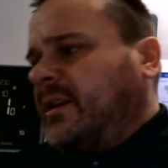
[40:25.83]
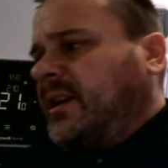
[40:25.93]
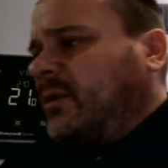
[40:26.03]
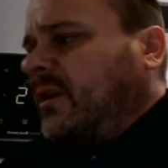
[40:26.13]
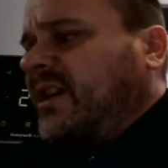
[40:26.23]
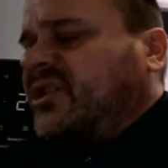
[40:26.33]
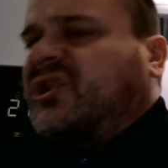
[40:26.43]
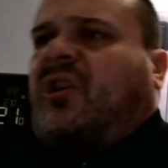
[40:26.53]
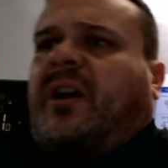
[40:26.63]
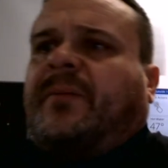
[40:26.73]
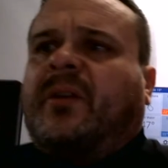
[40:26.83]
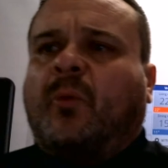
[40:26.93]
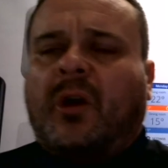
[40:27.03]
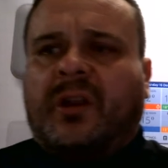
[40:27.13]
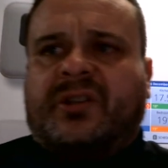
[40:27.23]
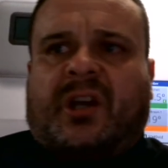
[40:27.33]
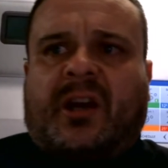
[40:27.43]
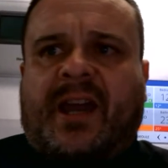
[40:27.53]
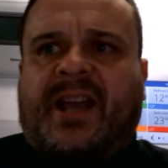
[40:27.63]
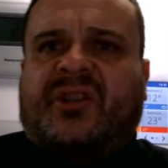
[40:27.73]
a, a, little less time than what
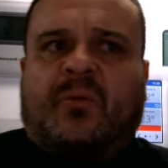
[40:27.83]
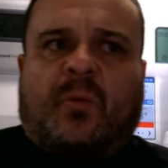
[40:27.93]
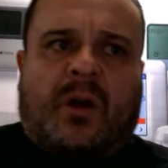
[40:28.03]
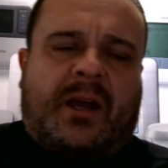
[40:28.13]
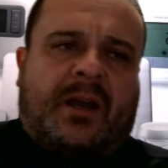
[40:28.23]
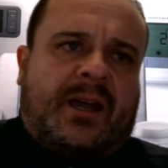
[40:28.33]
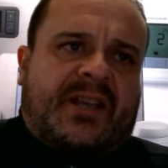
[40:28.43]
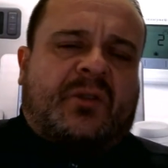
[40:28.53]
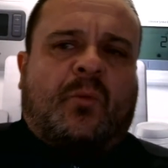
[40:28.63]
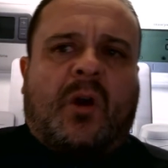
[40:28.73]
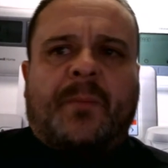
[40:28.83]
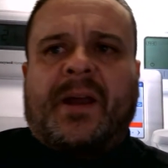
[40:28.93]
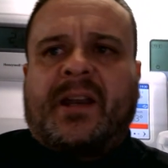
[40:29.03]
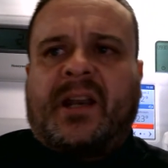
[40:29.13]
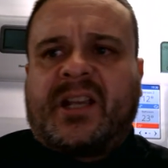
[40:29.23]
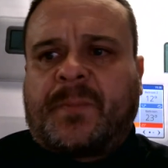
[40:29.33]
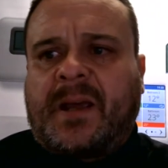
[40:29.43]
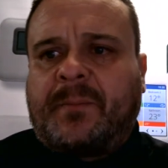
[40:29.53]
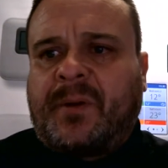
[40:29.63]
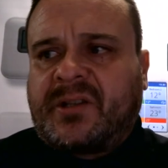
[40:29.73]
uh, S and Y uh, S and Y plan and S
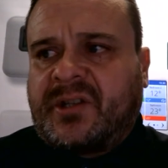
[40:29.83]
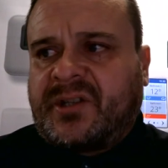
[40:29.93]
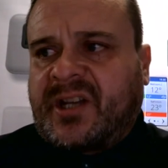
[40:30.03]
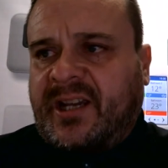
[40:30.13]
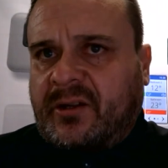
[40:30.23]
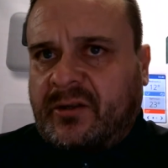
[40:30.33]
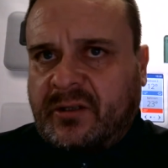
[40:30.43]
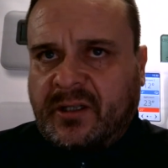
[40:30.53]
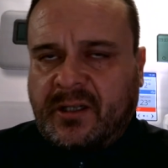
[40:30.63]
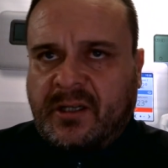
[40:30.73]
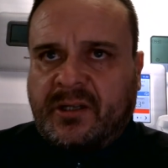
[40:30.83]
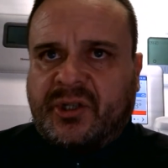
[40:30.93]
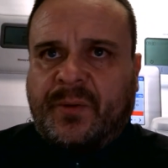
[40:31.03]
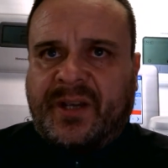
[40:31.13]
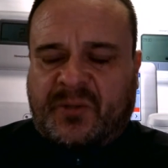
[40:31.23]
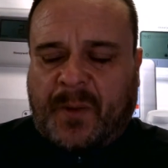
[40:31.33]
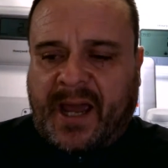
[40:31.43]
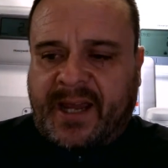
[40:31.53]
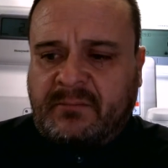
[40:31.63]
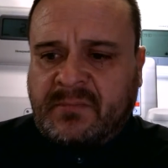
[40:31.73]
plan plus has taken to
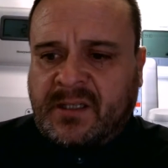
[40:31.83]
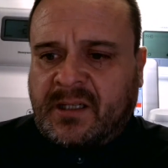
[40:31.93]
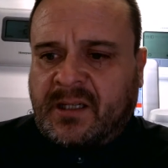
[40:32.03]
explain.